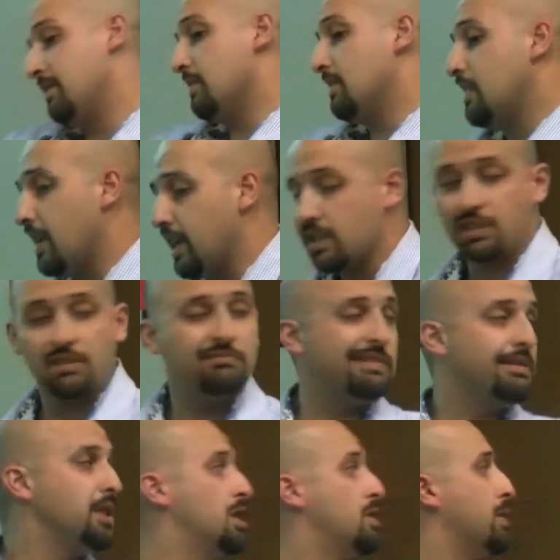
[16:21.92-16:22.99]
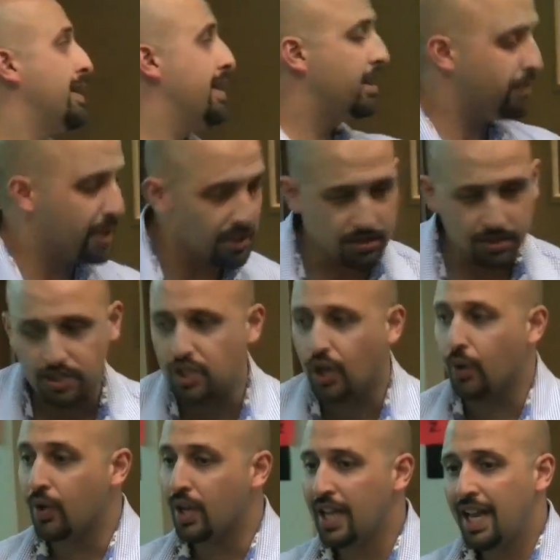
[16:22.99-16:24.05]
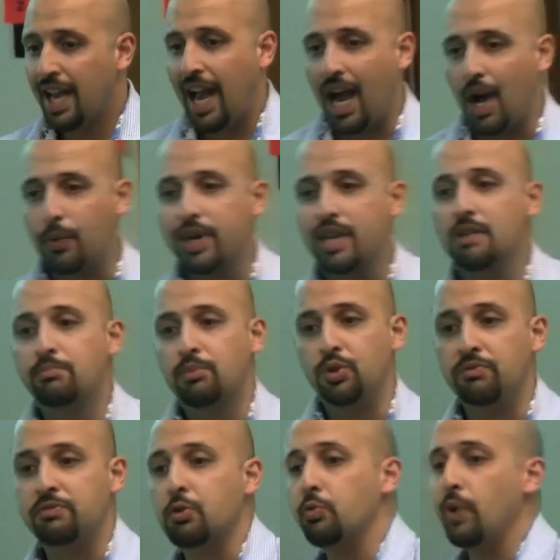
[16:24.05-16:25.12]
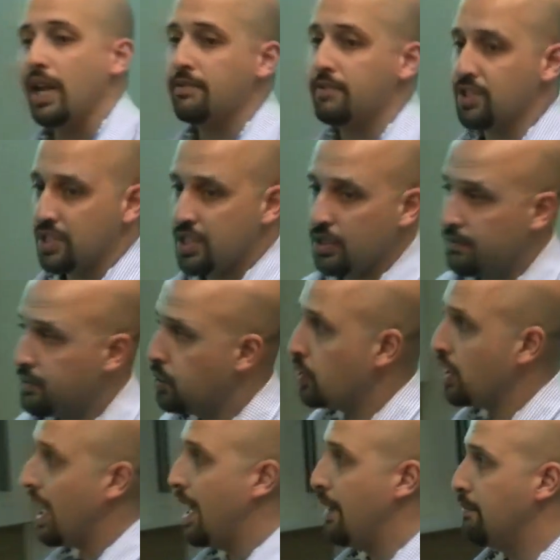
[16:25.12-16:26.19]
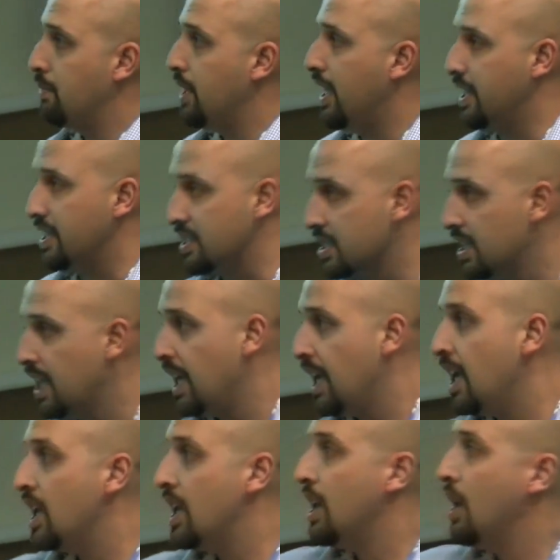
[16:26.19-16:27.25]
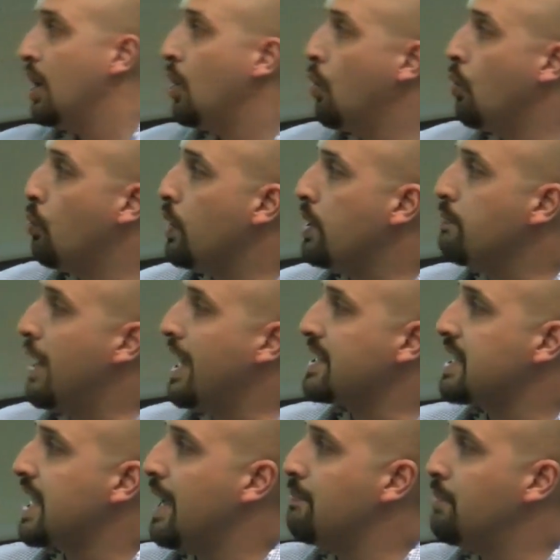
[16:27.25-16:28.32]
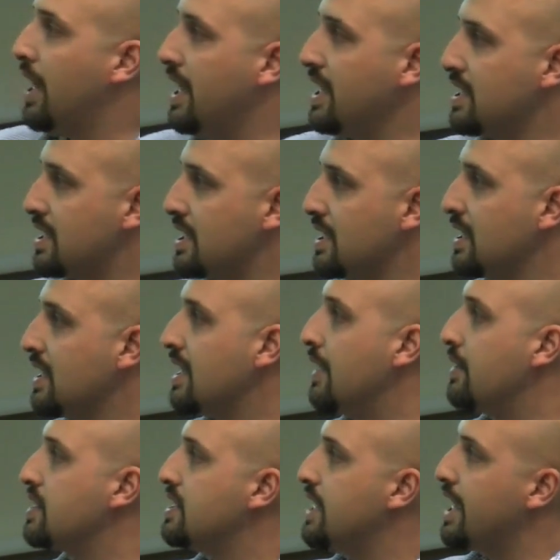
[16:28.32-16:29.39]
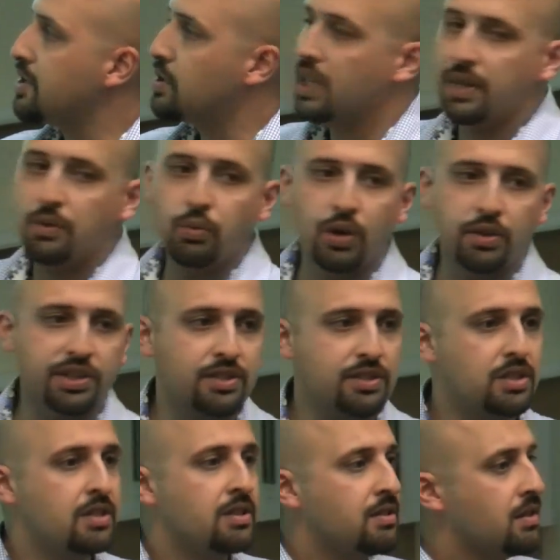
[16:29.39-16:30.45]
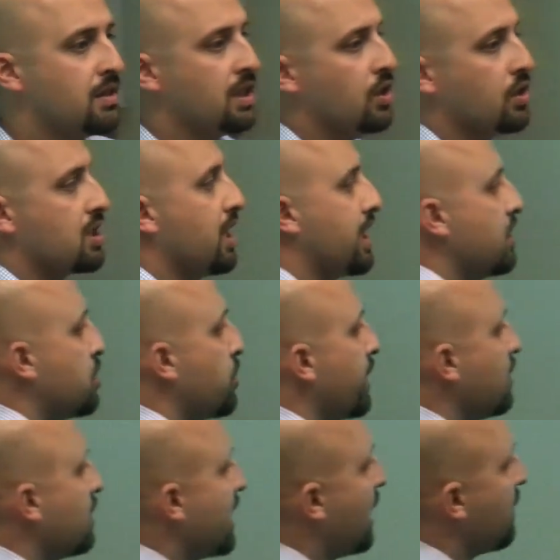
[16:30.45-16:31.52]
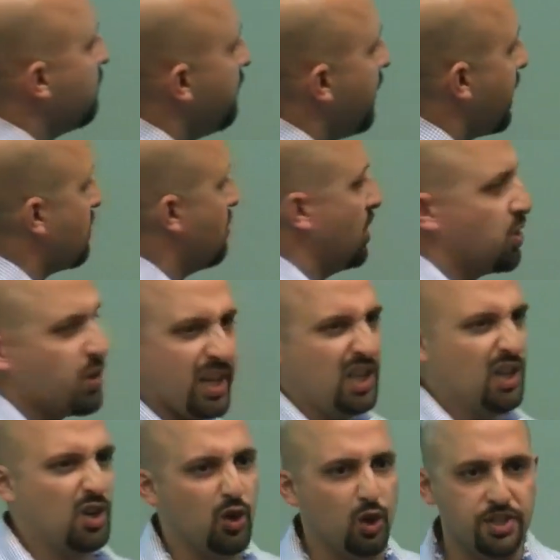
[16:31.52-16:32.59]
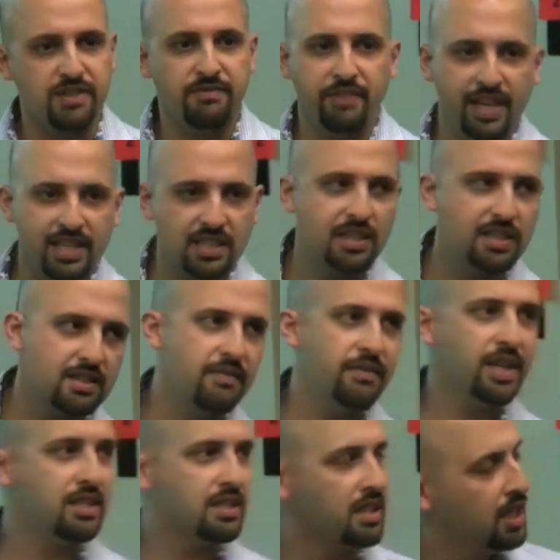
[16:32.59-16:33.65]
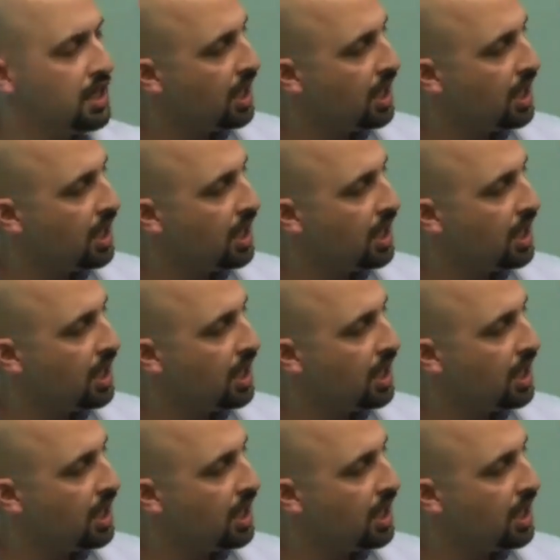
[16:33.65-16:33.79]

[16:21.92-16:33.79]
in the next maybe 20 minutes or so how we can improve the relevancy of your campaigns. With mass campaigns, there is naturally what this looks like a trickle-down effect or a trickle-across effect in this event,